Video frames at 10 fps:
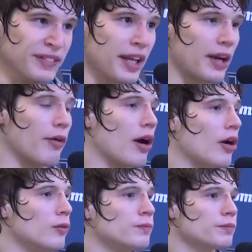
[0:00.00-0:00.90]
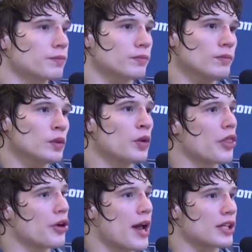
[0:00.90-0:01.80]
in a row with
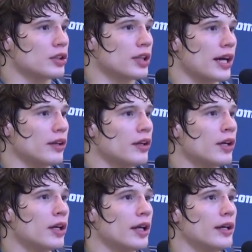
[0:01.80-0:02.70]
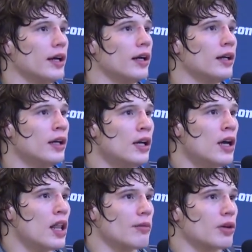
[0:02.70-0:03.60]
third national title in the
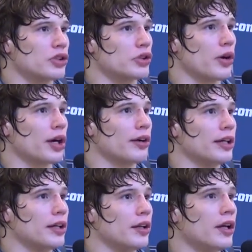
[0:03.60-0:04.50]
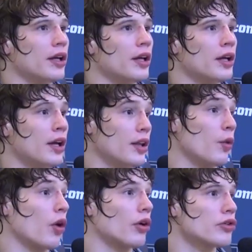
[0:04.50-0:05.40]
most historic arena in the
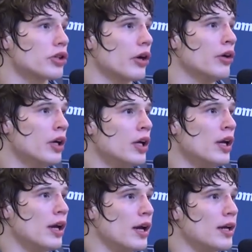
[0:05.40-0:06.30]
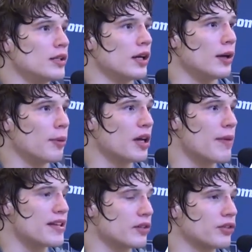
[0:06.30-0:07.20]
world. So it's a pretty
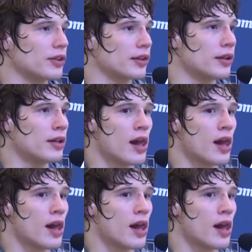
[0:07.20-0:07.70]
amazing feeling.